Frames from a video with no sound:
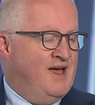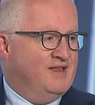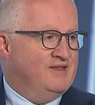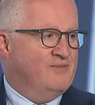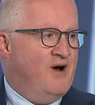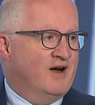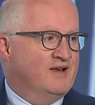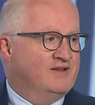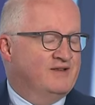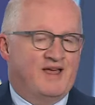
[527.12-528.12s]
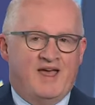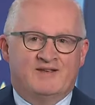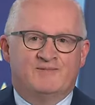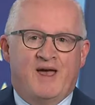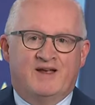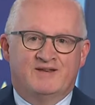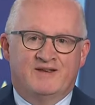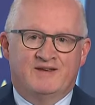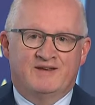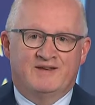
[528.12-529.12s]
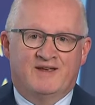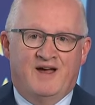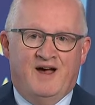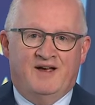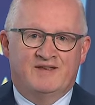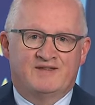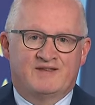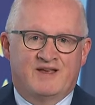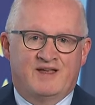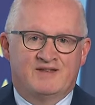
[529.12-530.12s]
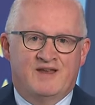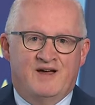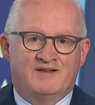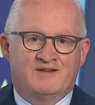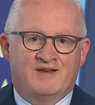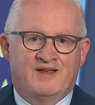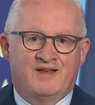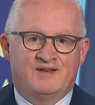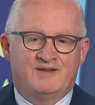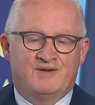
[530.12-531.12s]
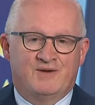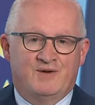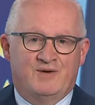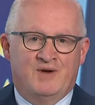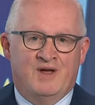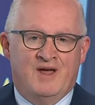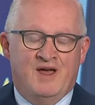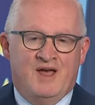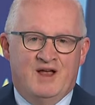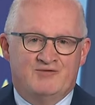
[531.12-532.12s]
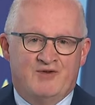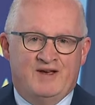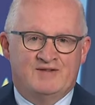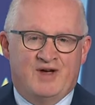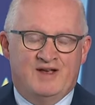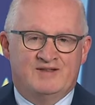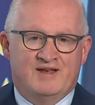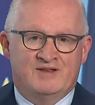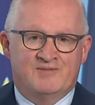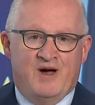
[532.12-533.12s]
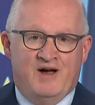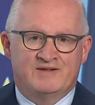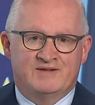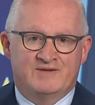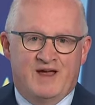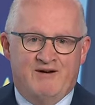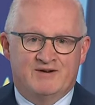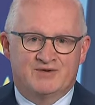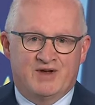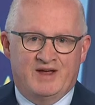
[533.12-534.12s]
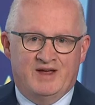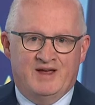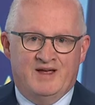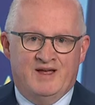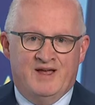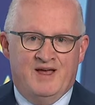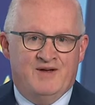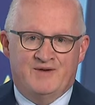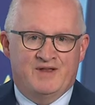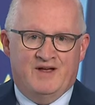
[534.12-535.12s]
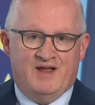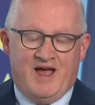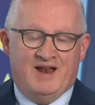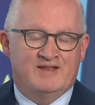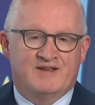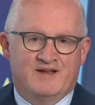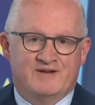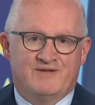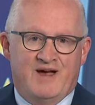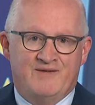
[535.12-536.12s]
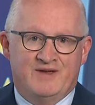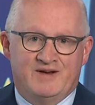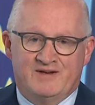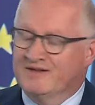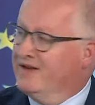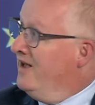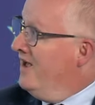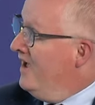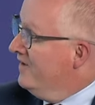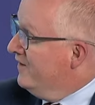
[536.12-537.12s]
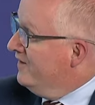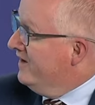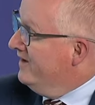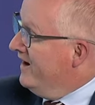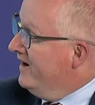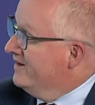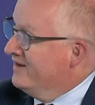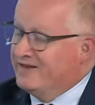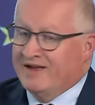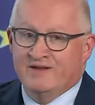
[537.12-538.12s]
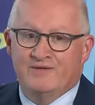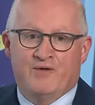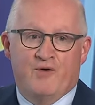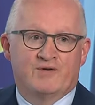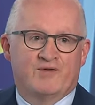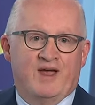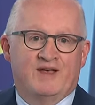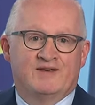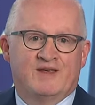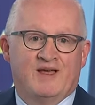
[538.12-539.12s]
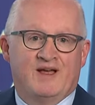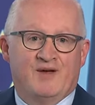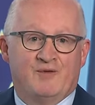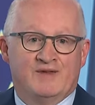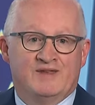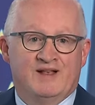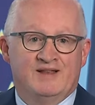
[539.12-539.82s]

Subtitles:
the market expected us not to raise rates into positive territory for at least another 5 years. So you see there that the forward rate was still